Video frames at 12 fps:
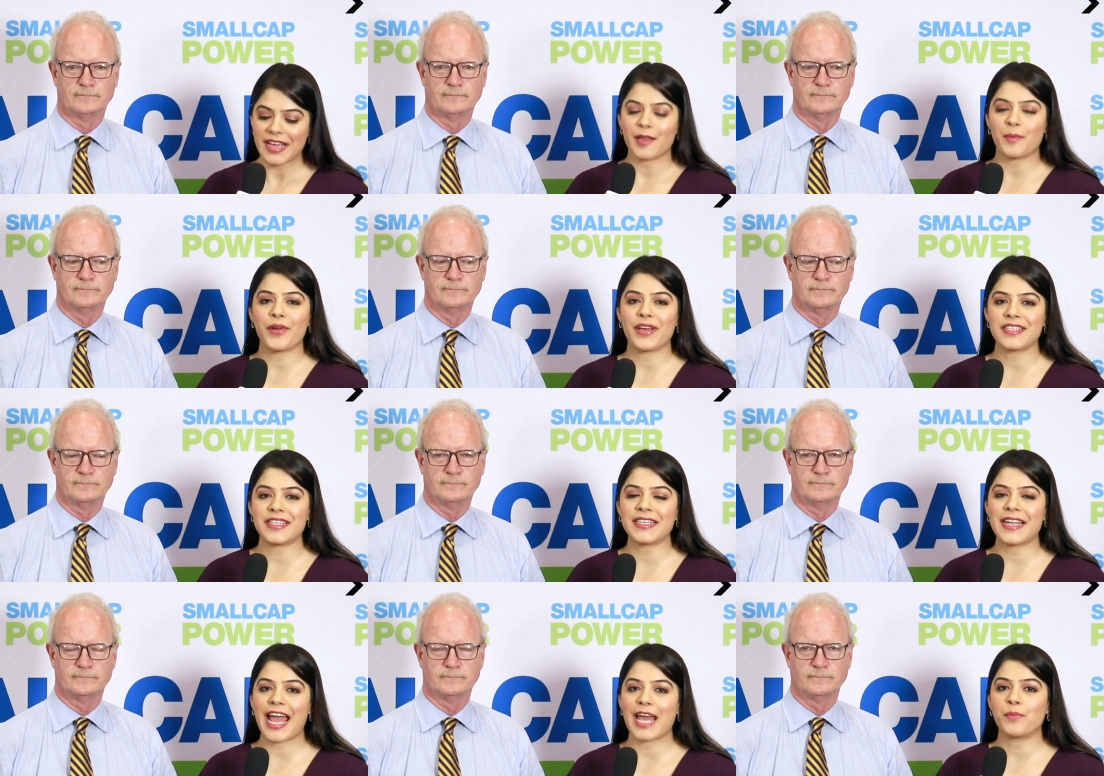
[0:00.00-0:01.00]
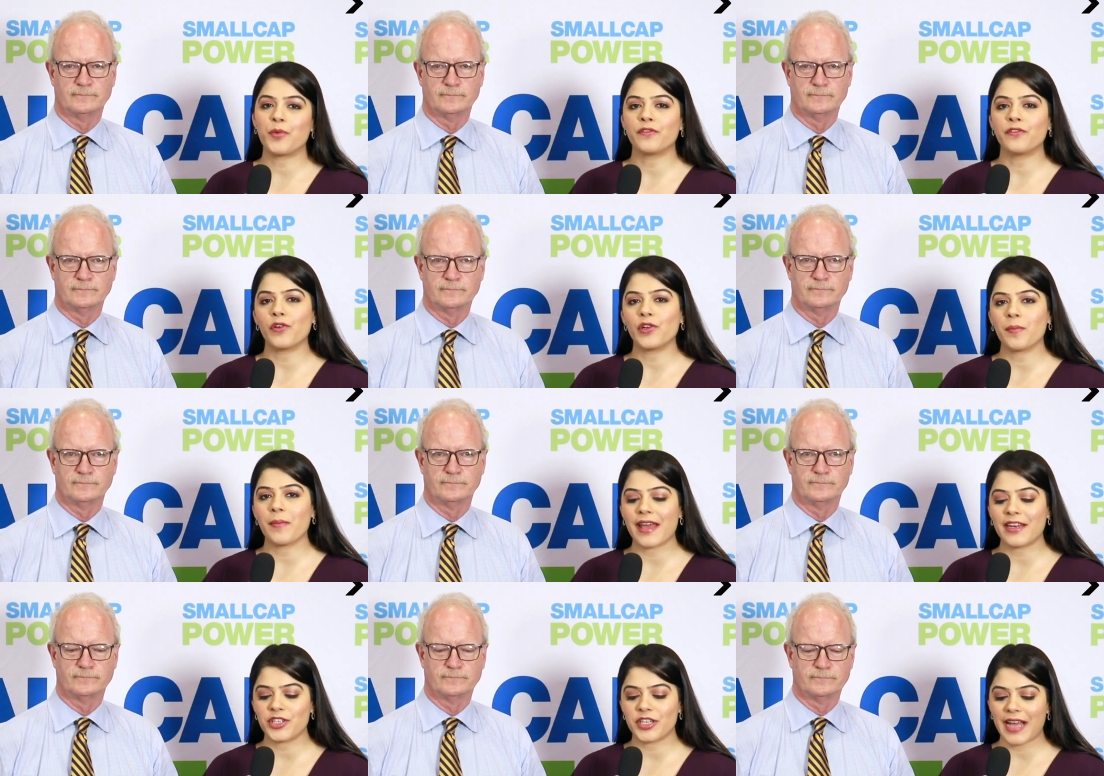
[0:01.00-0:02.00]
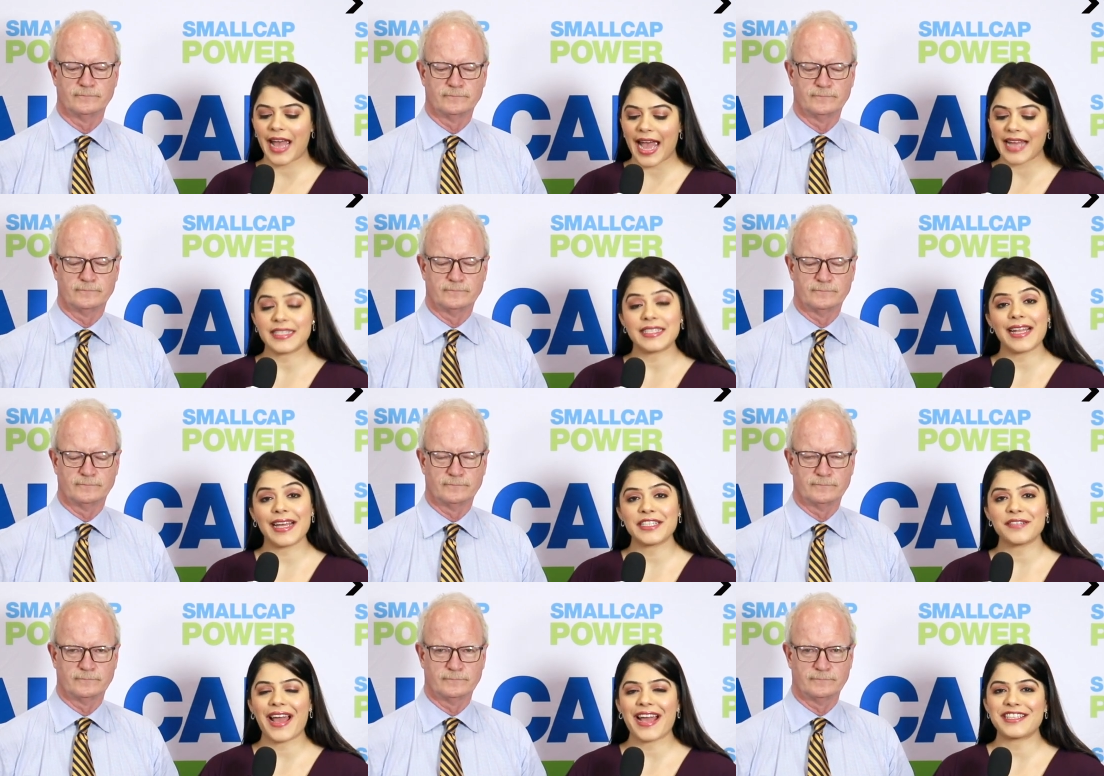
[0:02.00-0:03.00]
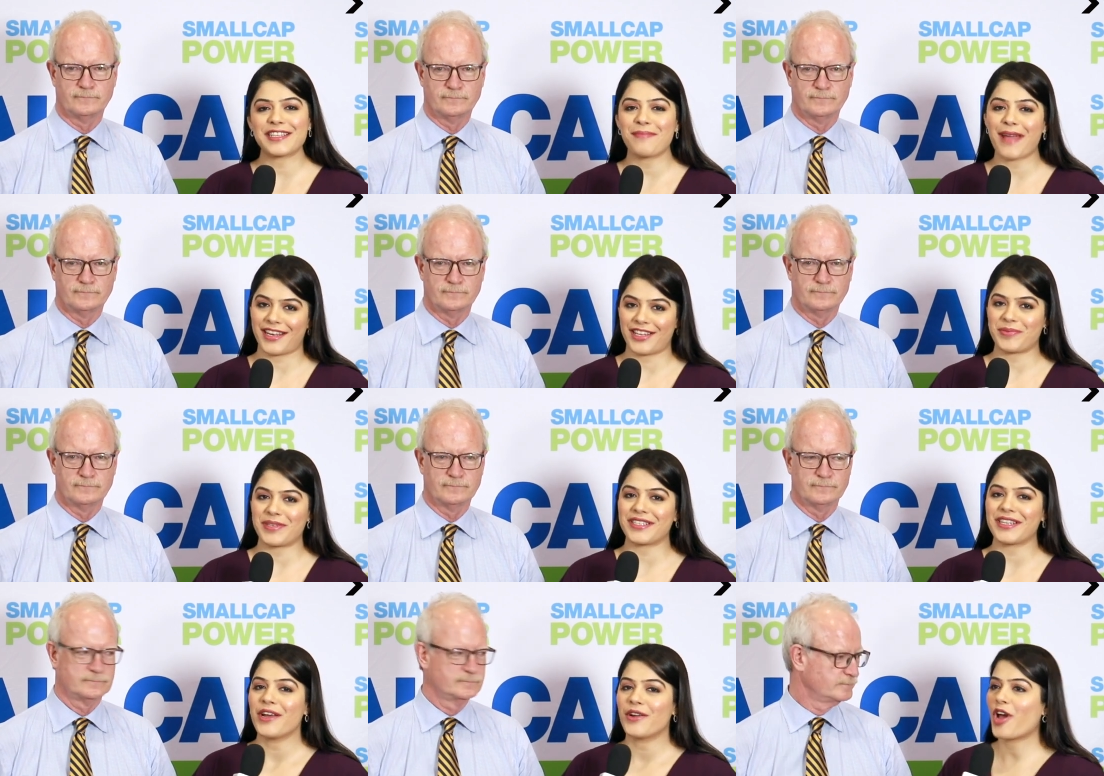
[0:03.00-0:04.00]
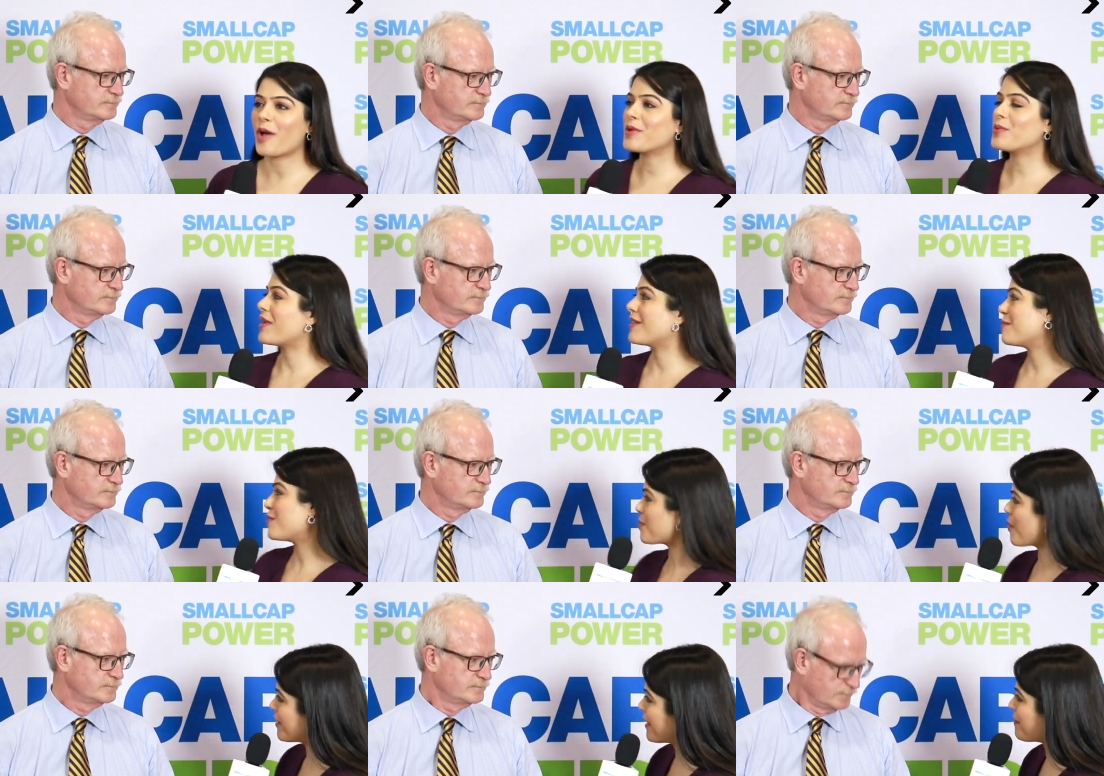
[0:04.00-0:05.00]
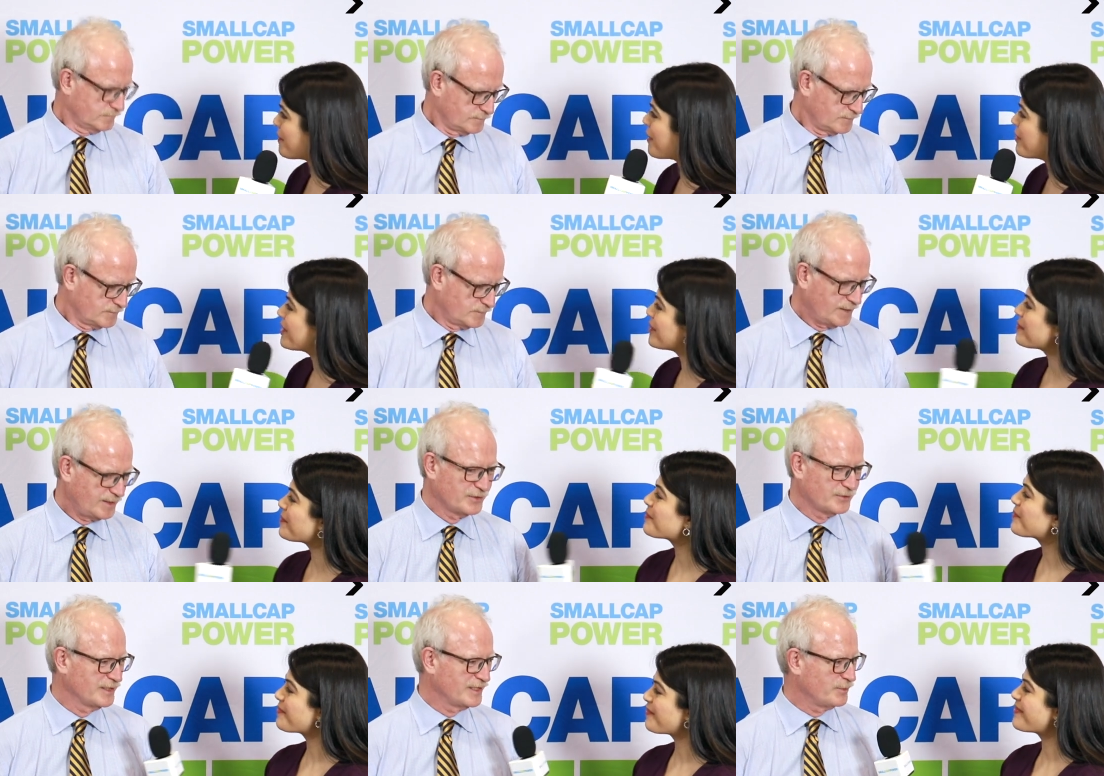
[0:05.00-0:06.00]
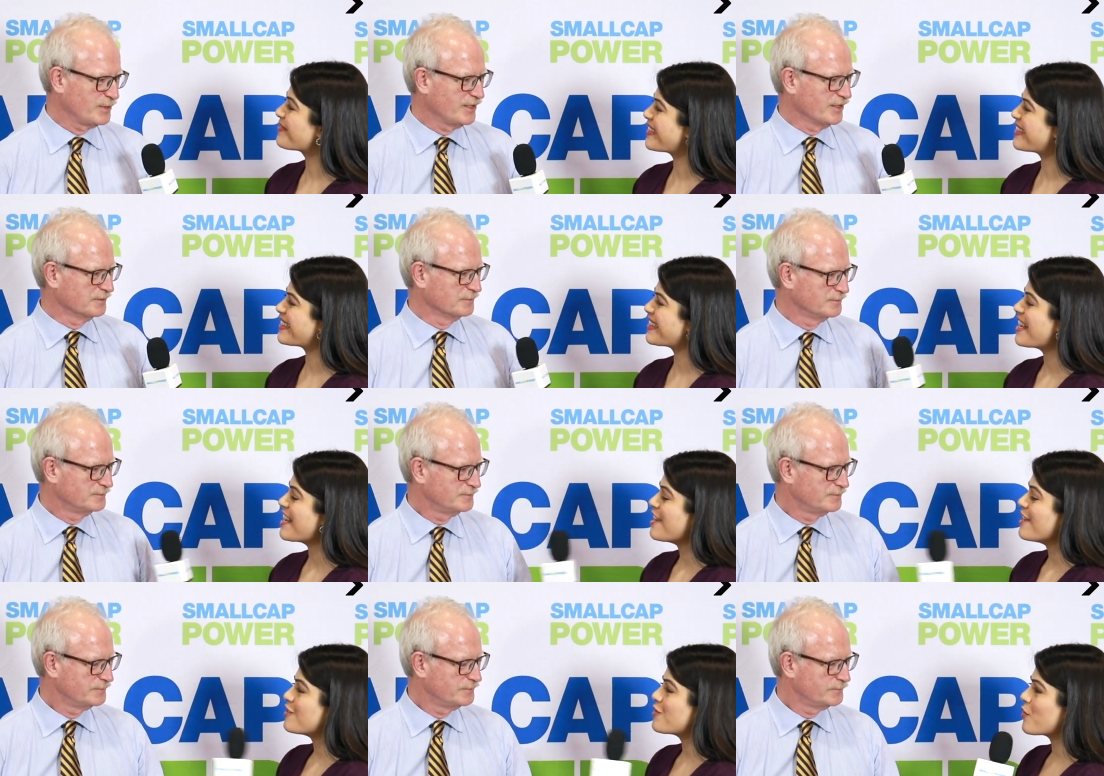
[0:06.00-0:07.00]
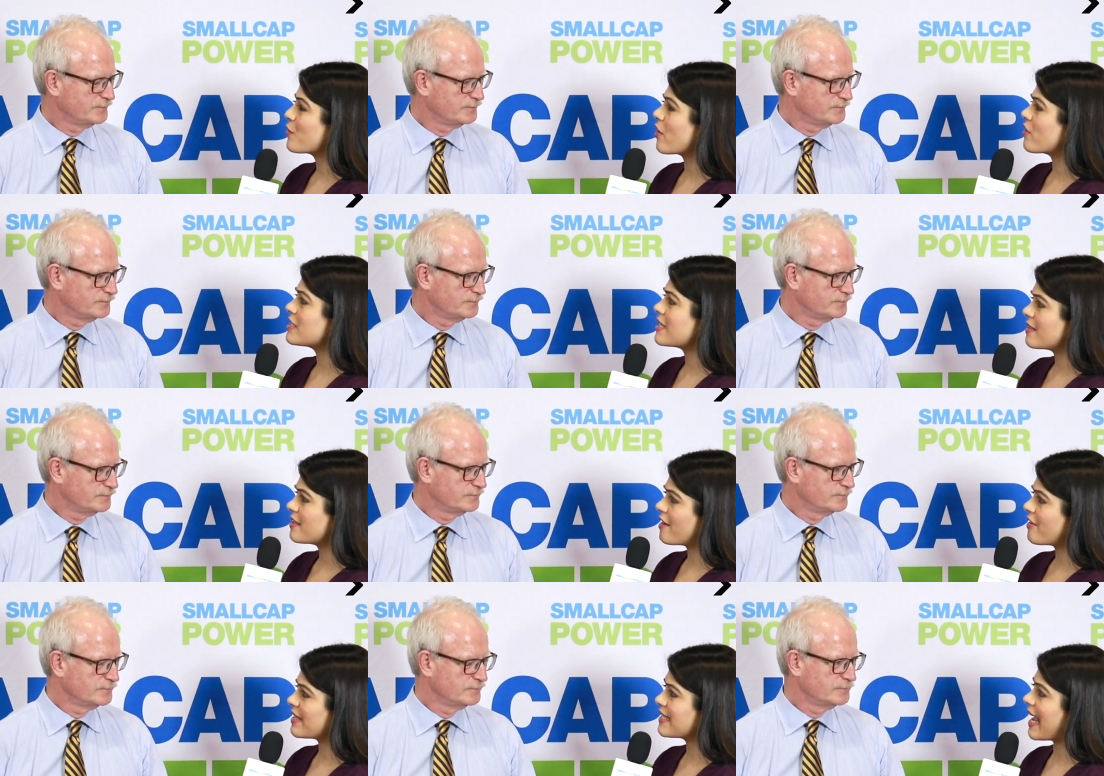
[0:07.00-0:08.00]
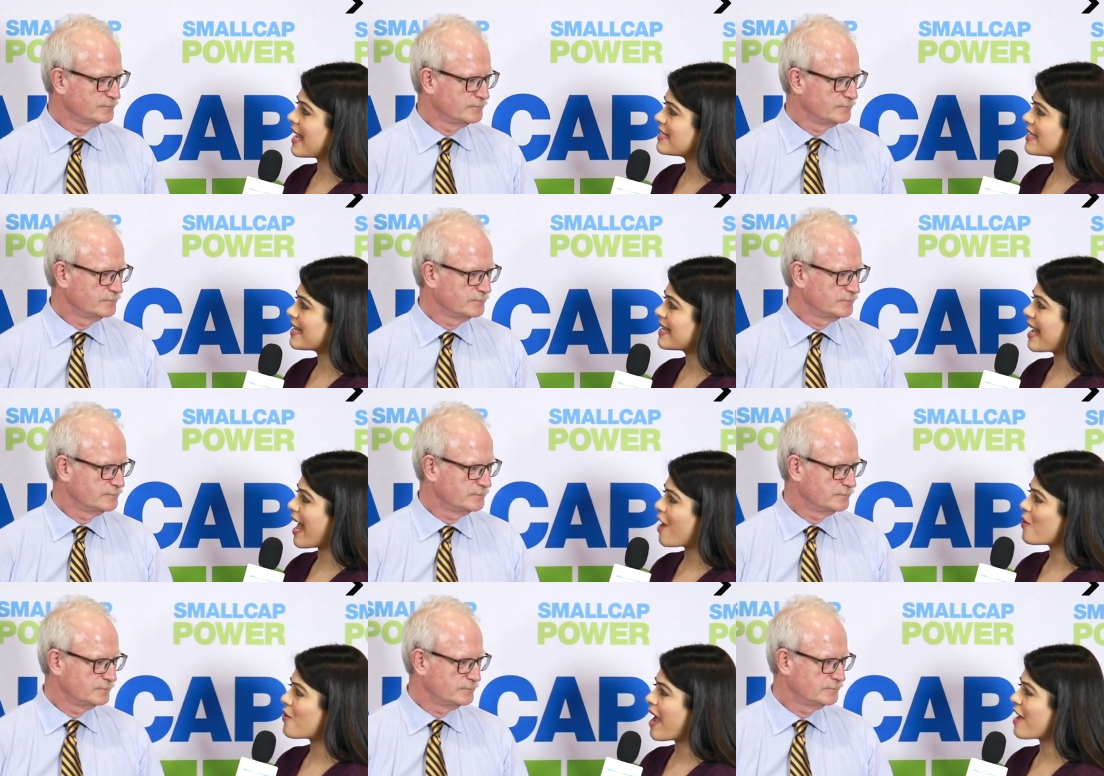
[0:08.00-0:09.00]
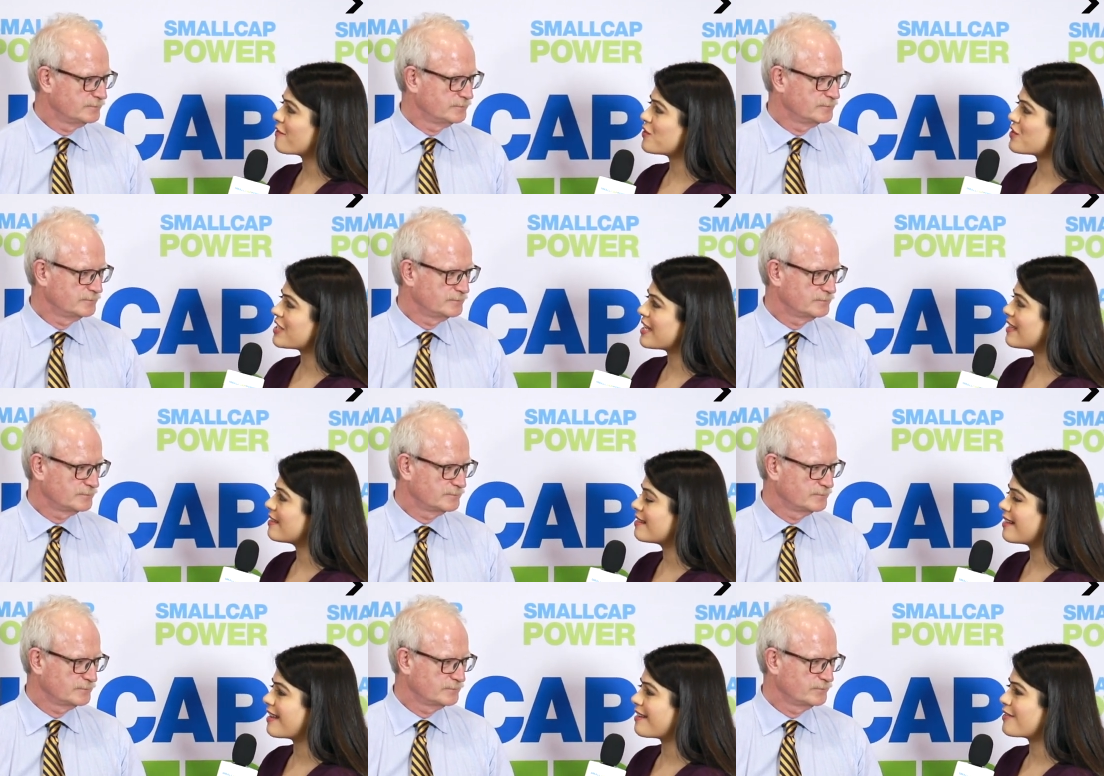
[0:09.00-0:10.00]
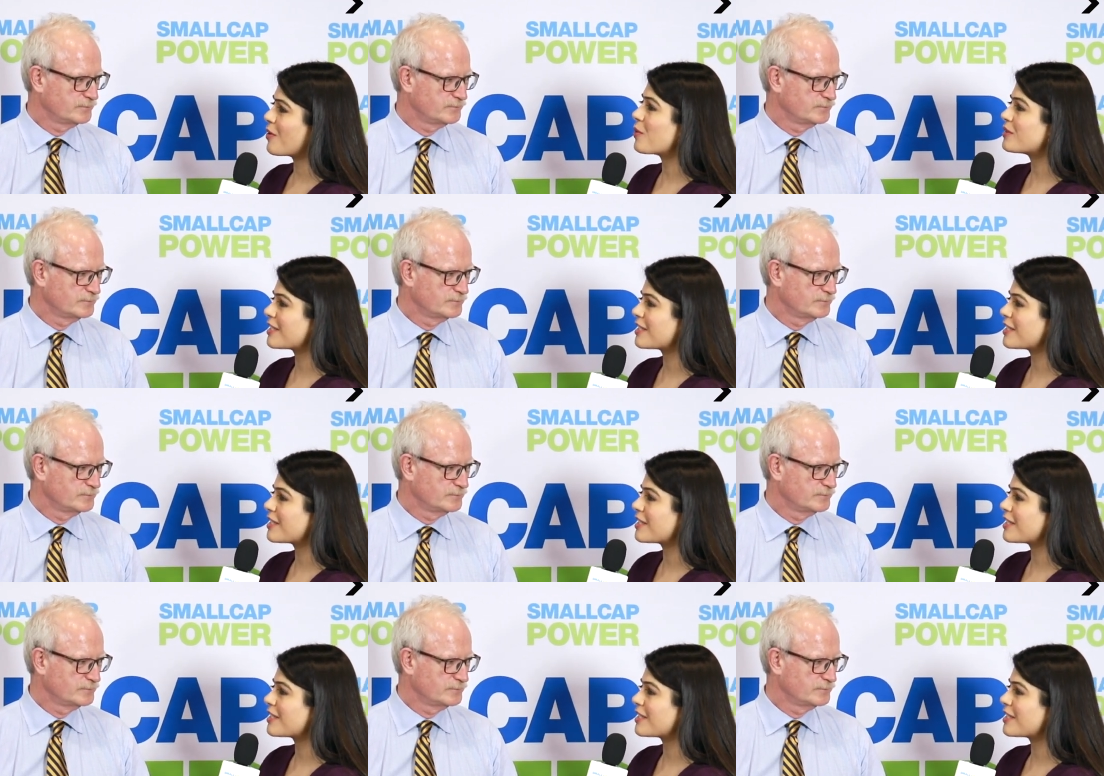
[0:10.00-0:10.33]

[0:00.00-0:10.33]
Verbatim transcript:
Speaker 1: the President and Portfolio Manager at Selective Asset Management. Robert, welcome to Small Cap Power.
Speaker 2: Thank you, glad to be here.
Speaker 1: So your sixth year at Cantech, how have you seen uh, the whole